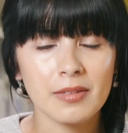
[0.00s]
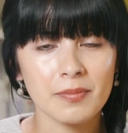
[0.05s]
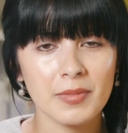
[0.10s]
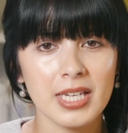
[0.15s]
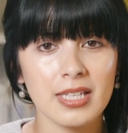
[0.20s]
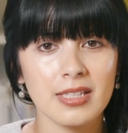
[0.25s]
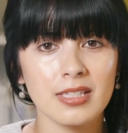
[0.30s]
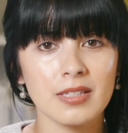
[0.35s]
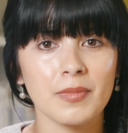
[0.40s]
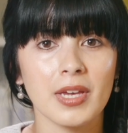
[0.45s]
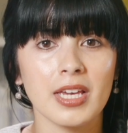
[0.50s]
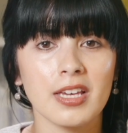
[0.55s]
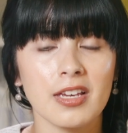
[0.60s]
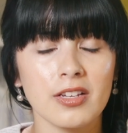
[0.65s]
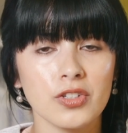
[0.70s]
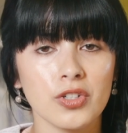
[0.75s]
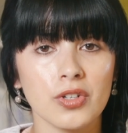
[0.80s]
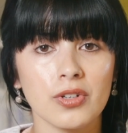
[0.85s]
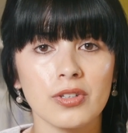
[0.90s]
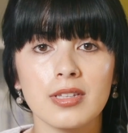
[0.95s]
it means
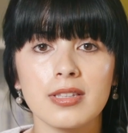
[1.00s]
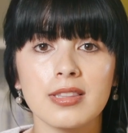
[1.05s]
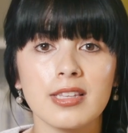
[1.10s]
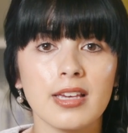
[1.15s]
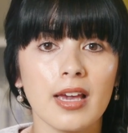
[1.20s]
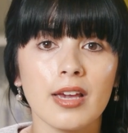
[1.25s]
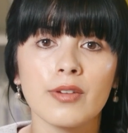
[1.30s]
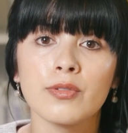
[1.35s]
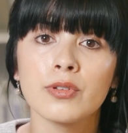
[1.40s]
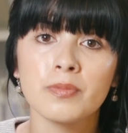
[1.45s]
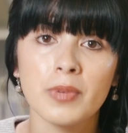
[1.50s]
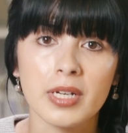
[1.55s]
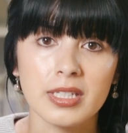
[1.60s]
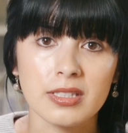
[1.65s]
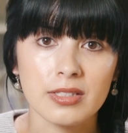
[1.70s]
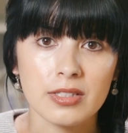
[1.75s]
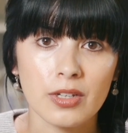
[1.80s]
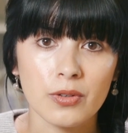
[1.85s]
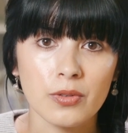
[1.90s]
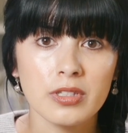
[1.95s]
making sure that the
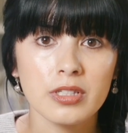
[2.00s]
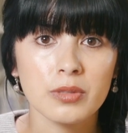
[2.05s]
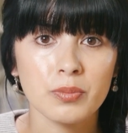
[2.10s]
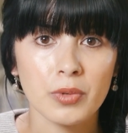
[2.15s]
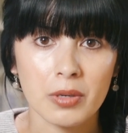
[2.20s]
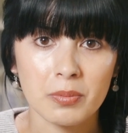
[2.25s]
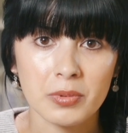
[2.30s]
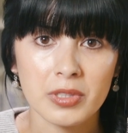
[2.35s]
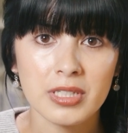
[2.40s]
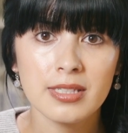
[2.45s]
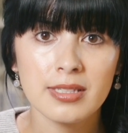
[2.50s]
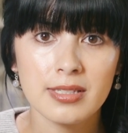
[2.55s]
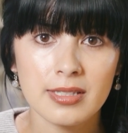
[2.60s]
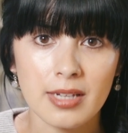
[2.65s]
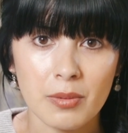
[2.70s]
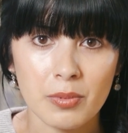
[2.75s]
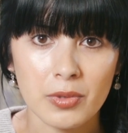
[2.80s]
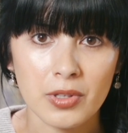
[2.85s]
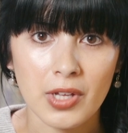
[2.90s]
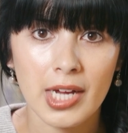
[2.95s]
avobenzone is properly
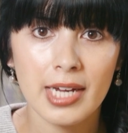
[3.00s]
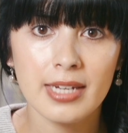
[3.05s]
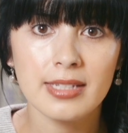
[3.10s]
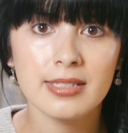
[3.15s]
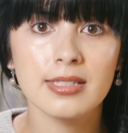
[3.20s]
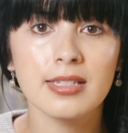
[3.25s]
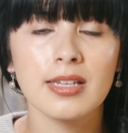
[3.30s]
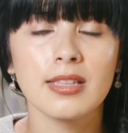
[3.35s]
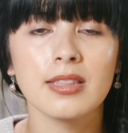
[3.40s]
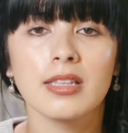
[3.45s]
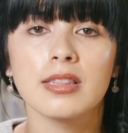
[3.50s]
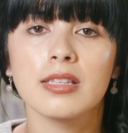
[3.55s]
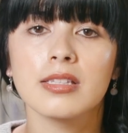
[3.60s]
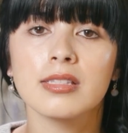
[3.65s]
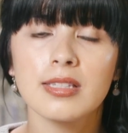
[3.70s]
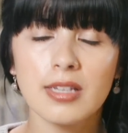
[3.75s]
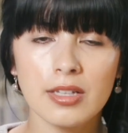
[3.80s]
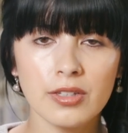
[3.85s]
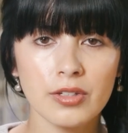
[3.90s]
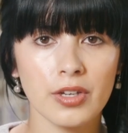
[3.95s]
stabilized and that the
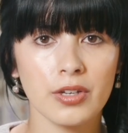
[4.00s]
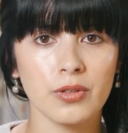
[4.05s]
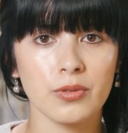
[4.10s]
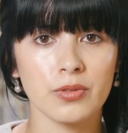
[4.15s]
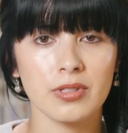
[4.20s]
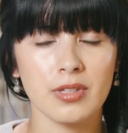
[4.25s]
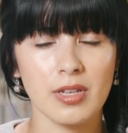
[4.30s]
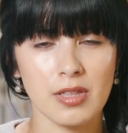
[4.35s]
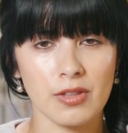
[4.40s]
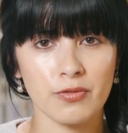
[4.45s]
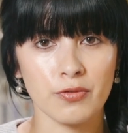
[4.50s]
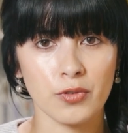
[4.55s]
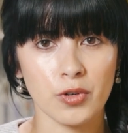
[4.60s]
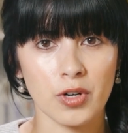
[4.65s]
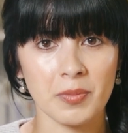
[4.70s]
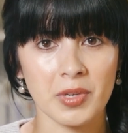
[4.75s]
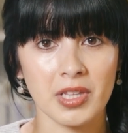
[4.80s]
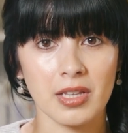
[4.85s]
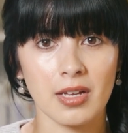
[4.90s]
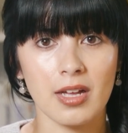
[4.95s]
silicones in the
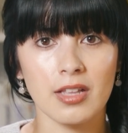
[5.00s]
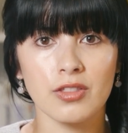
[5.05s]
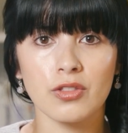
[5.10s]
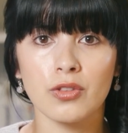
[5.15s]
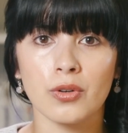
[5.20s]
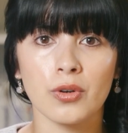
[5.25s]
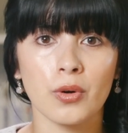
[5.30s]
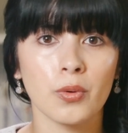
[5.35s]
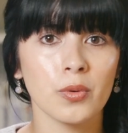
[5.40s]
formula not